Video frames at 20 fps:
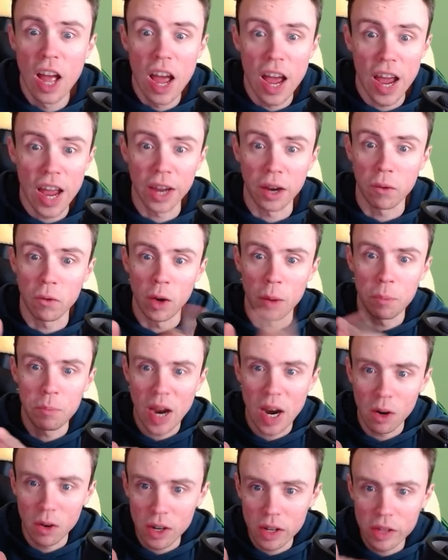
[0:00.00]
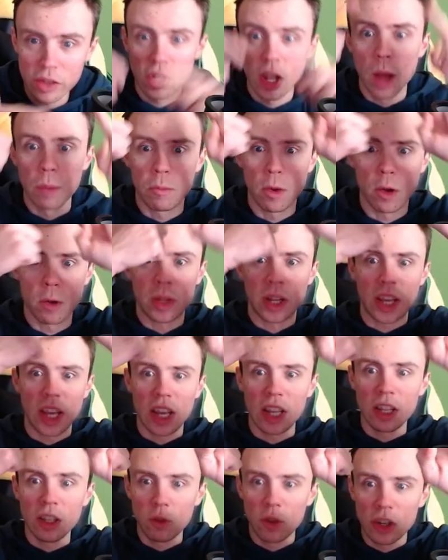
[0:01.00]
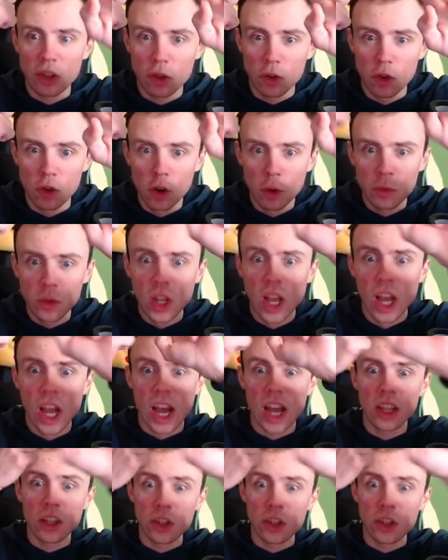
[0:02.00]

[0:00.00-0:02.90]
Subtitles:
Angry parents, public interest groups, and